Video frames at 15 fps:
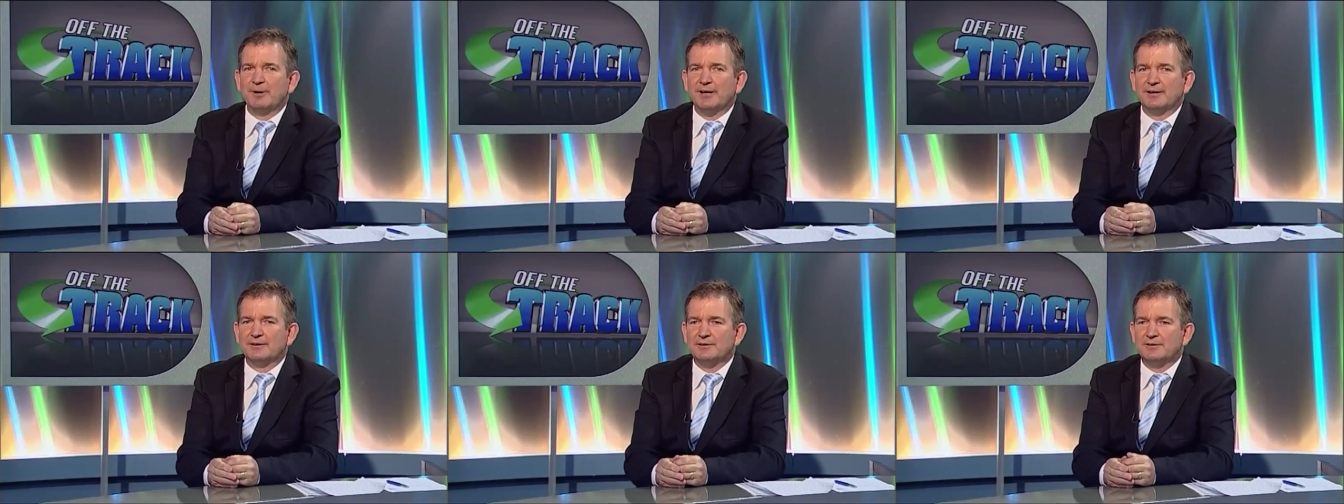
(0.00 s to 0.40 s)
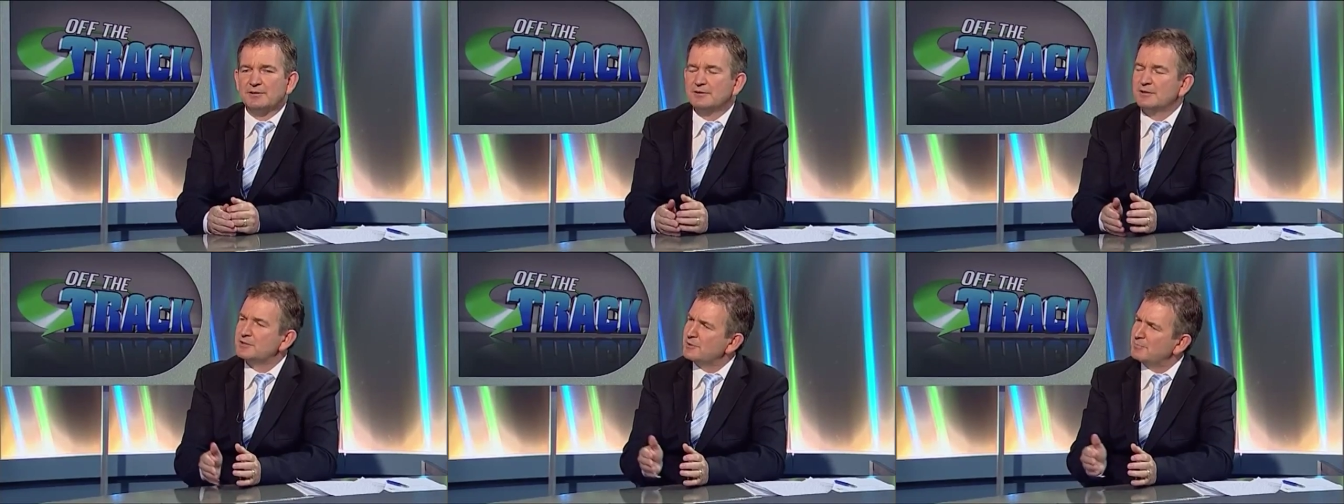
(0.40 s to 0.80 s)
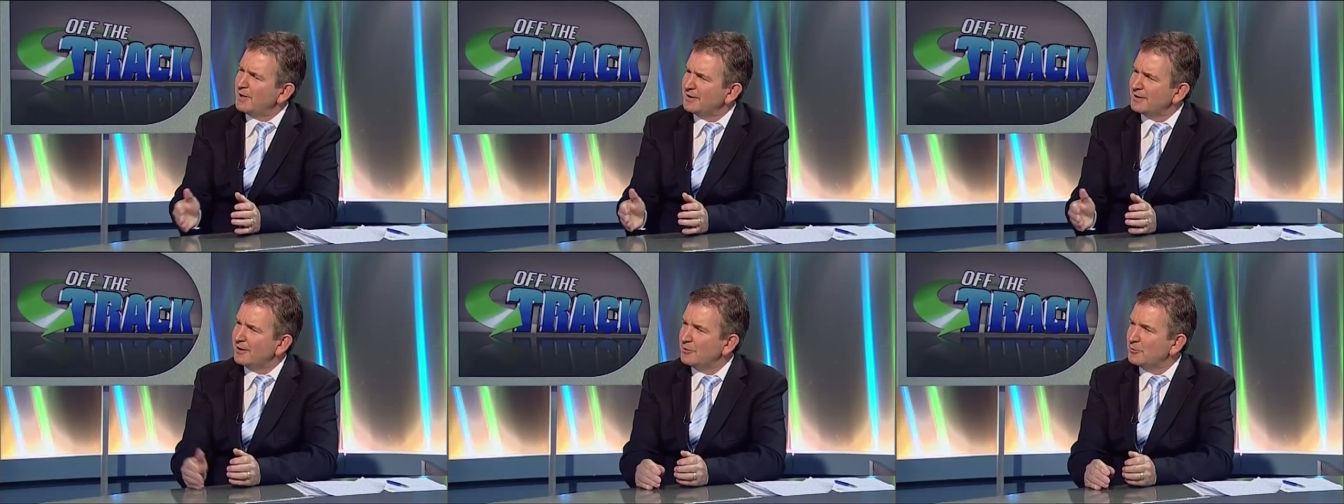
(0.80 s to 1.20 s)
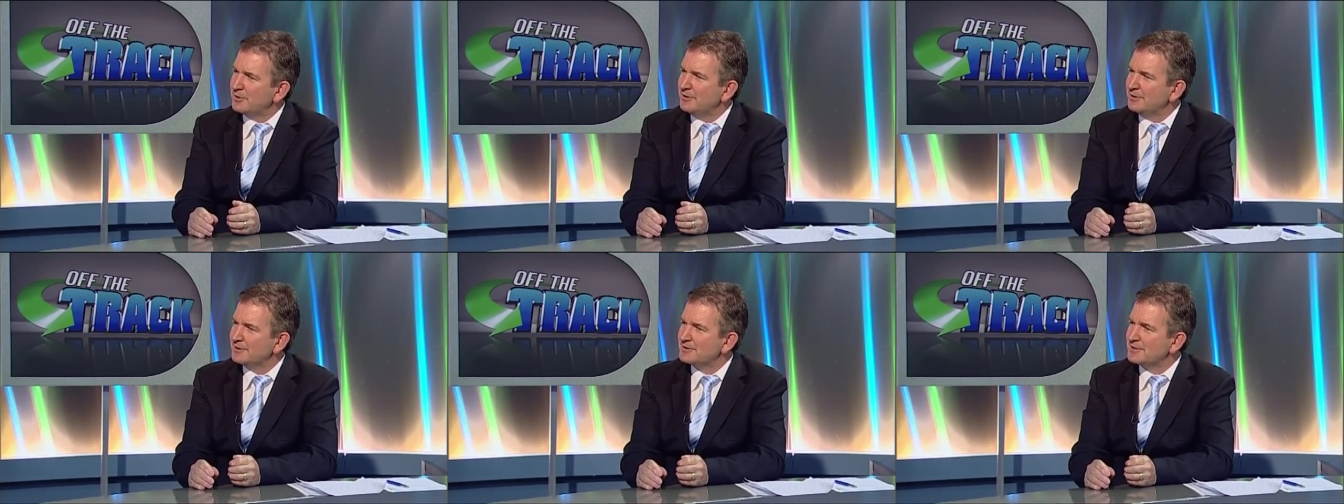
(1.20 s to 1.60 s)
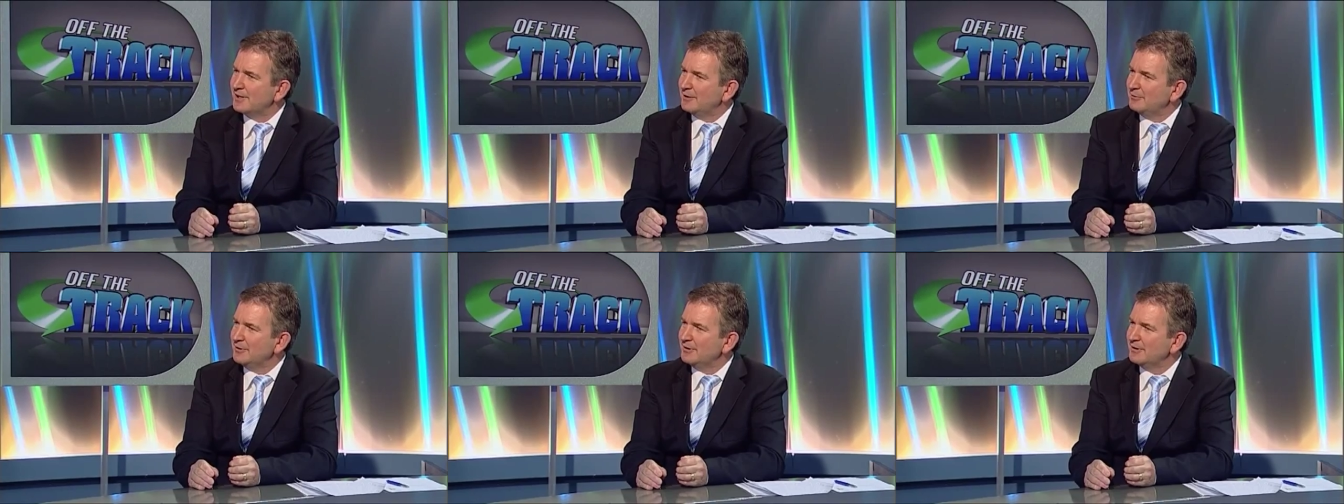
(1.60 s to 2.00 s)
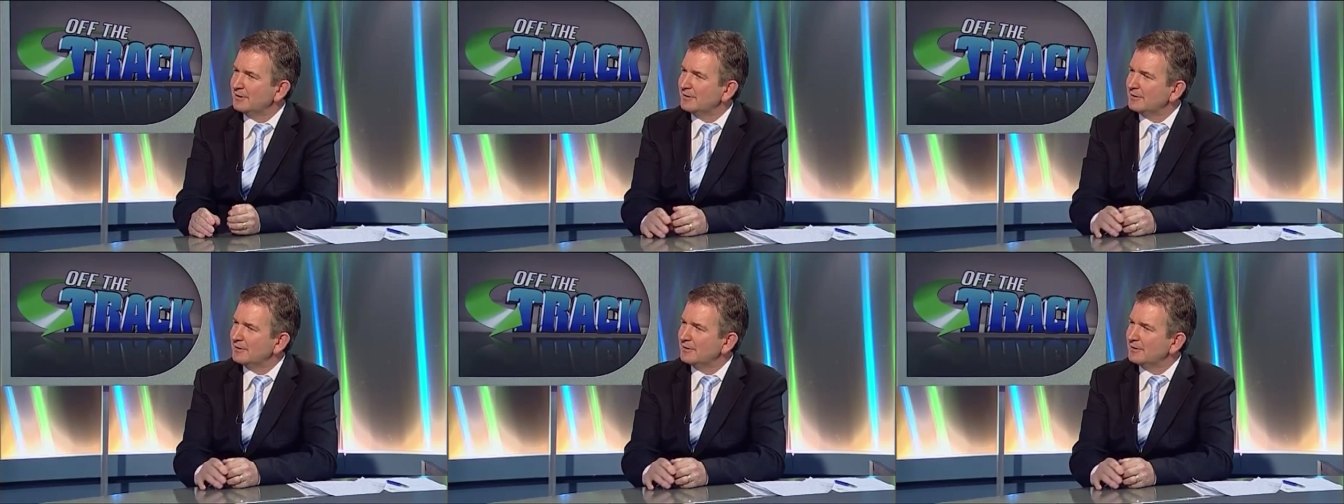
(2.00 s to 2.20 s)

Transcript: back. Did, did your mother go with you to start with?